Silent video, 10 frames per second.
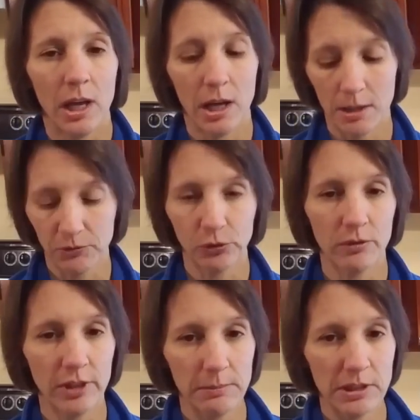So
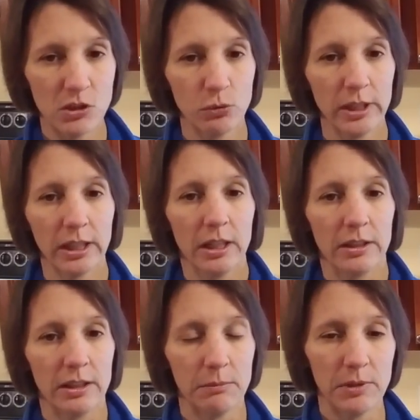the vaping's
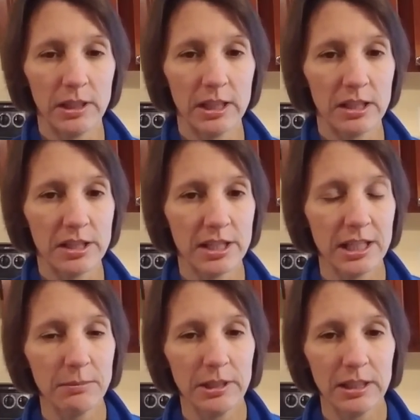quick, and then the
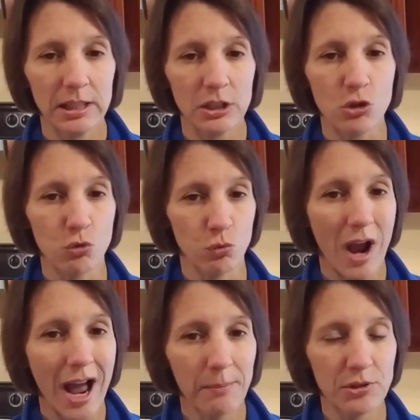CBD
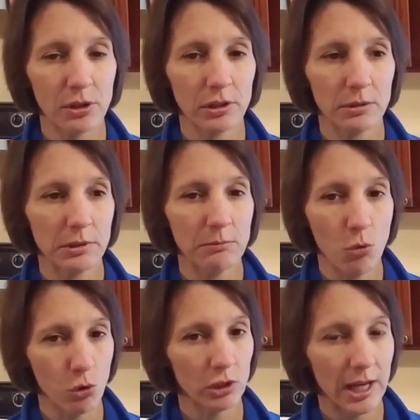drops are going to be
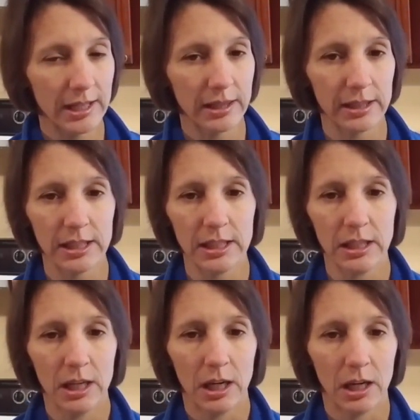more like
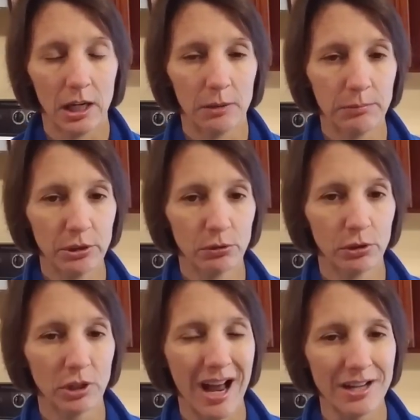the pure
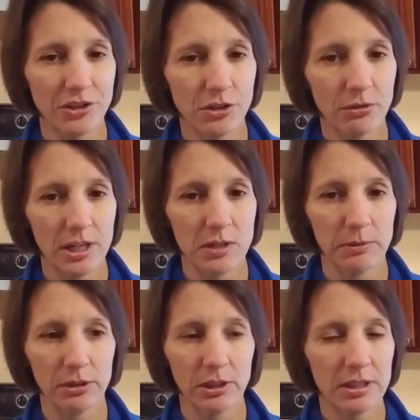oil concentrates,
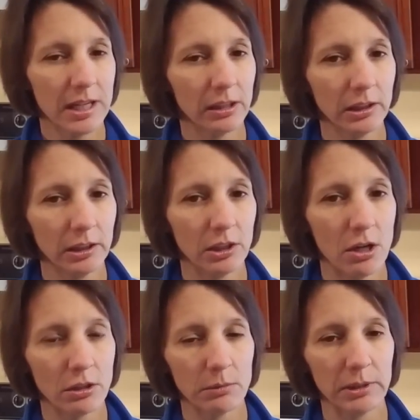but they're going to take a little
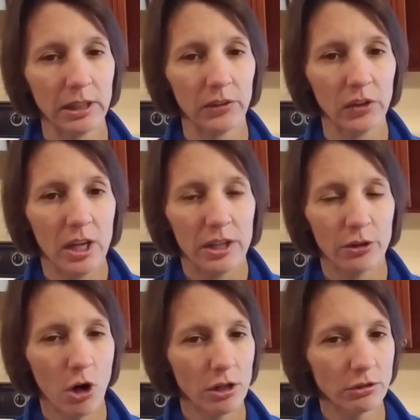longer because
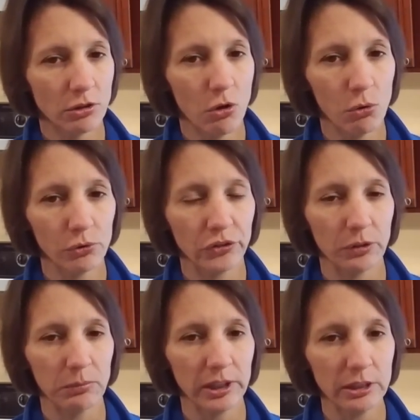they're harder to hold
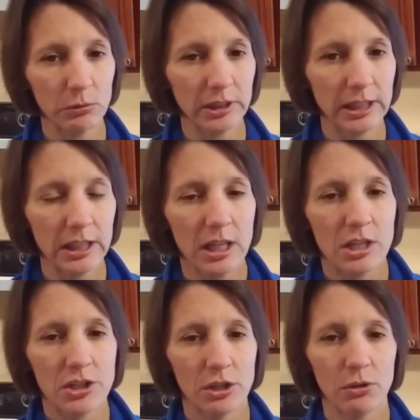sublingually,
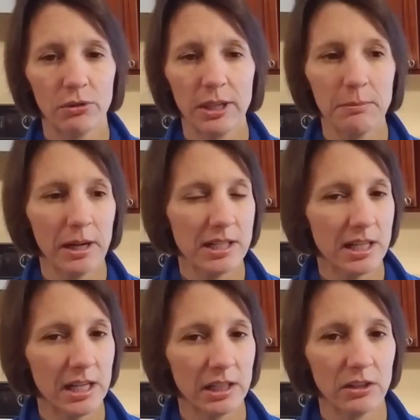so they might
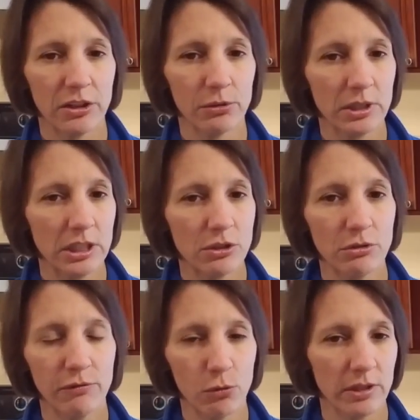take 30
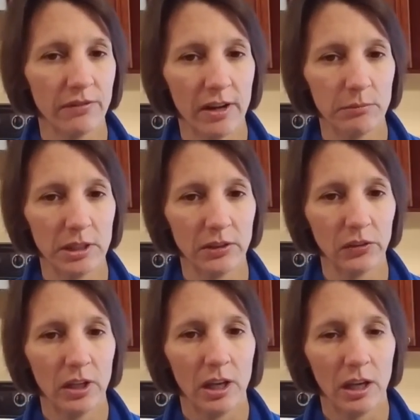to 45
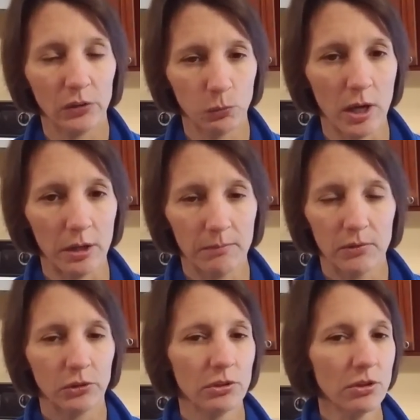minutes as well.
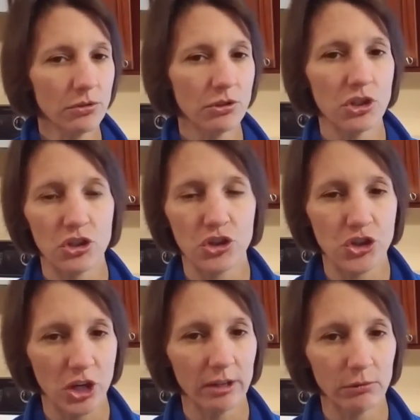So those are just
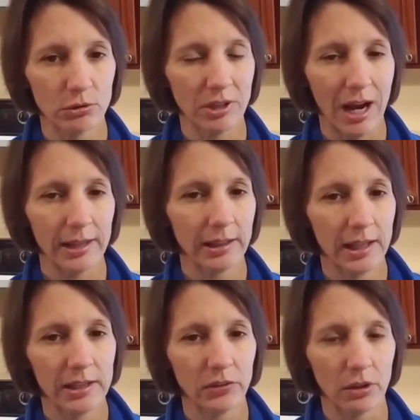general
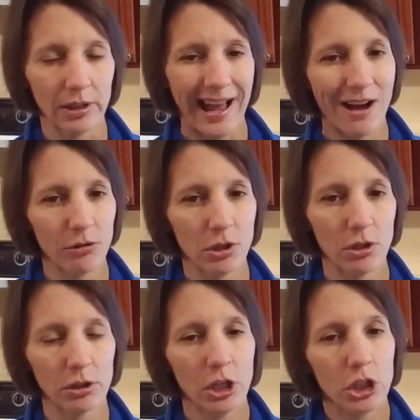guidelines on how
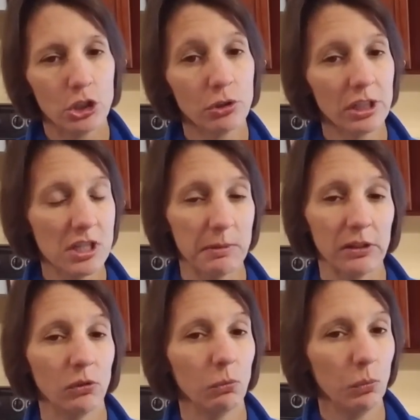long you can
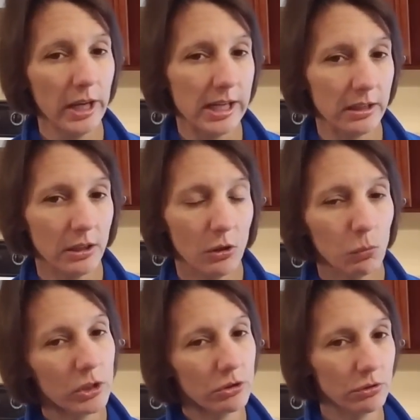expect to wait
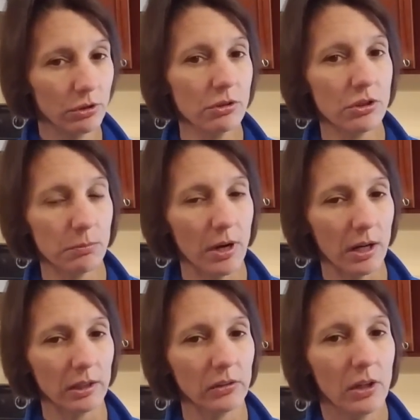when you use your
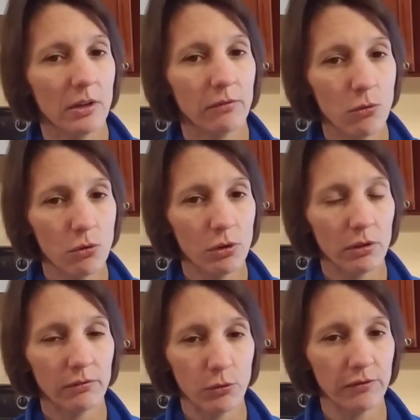product
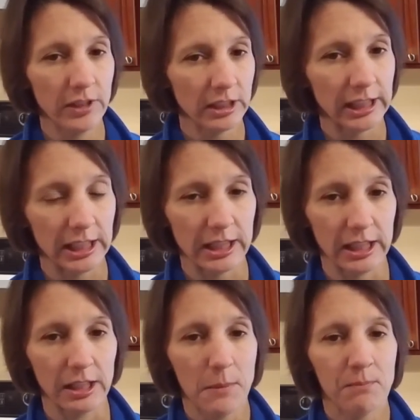for feeling
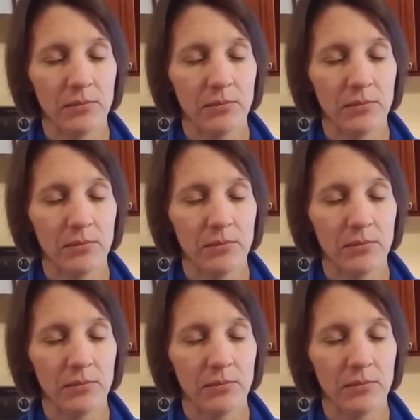anything.